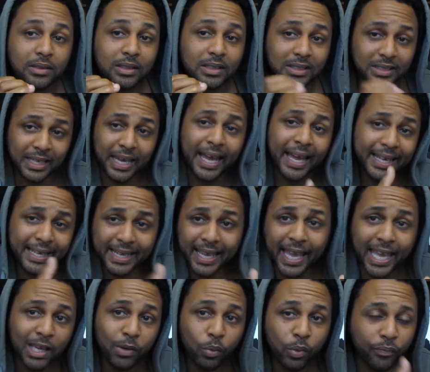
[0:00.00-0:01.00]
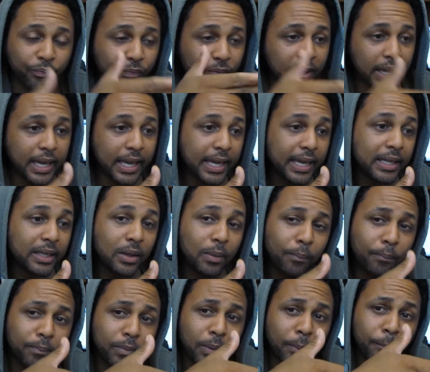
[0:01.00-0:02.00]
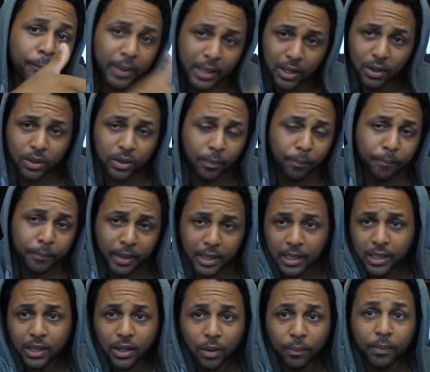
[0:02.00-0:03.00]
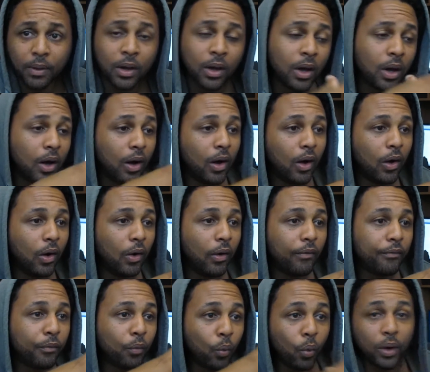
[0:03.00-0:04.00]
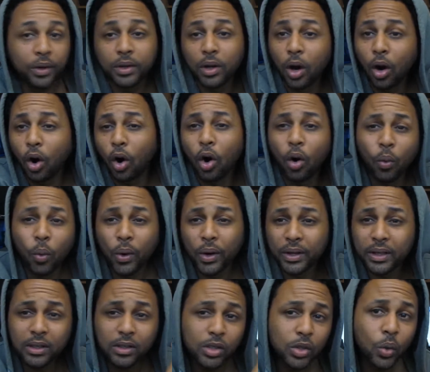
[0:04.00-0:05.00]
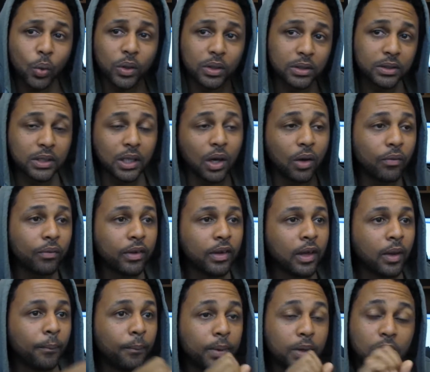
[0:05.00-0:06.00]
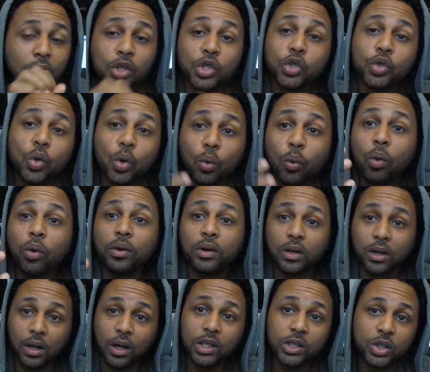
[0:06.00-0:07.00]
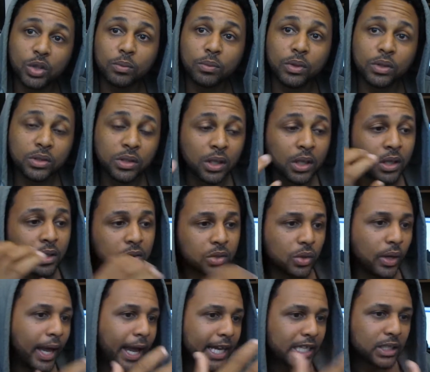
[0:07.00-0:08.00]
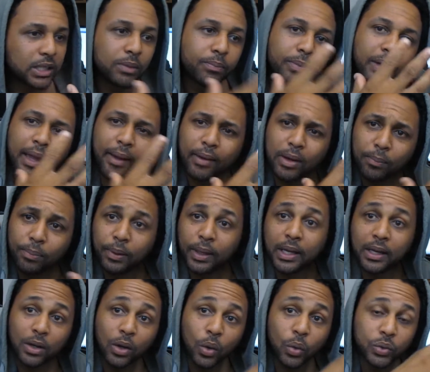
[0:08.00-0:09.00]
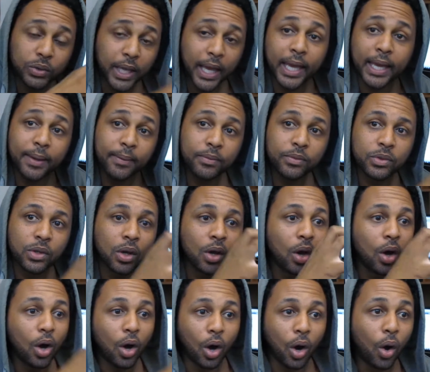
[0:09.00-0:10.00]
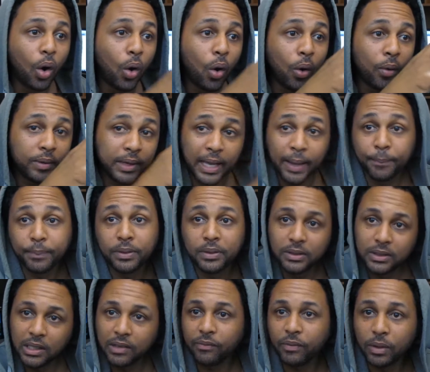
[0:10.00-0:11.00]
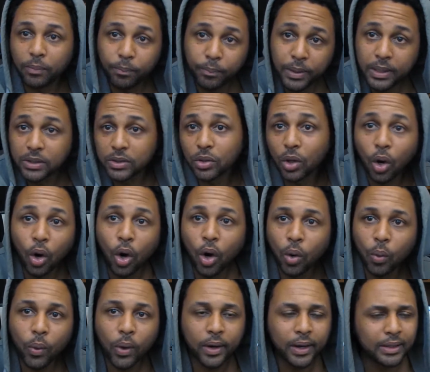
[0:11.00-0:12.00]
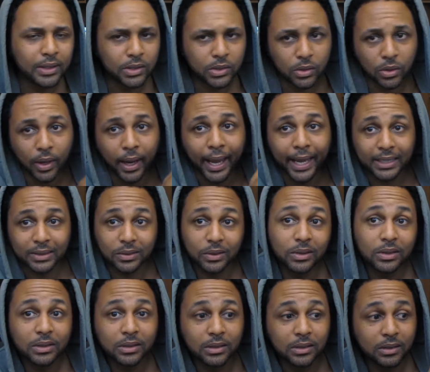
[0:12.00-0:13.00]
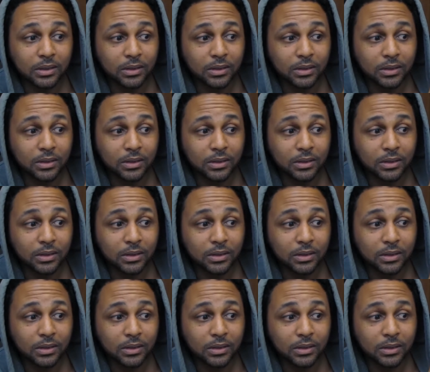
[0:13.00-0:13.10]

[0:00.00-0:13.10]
design game within the the, med, the medium of what the hardware can do itself. Because you want the customers to actually be able to play those games on that specific piece of hardware that you're actually